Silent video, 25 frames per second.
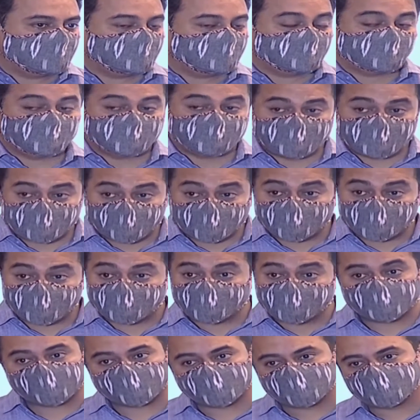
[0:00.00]
the
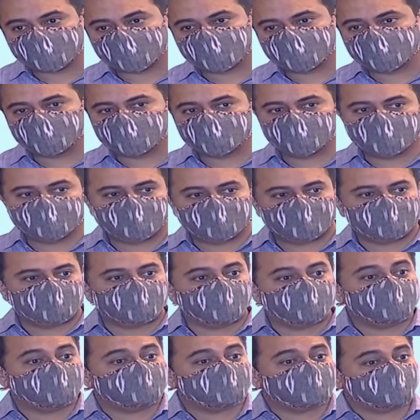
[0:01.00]
dialects, the
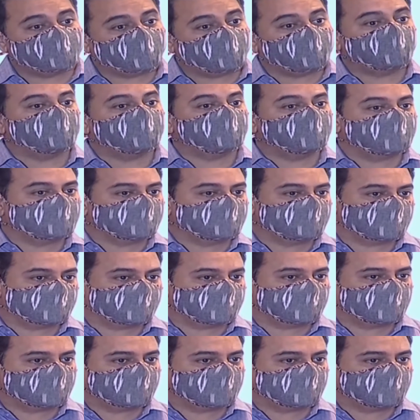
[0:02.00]
eating habits,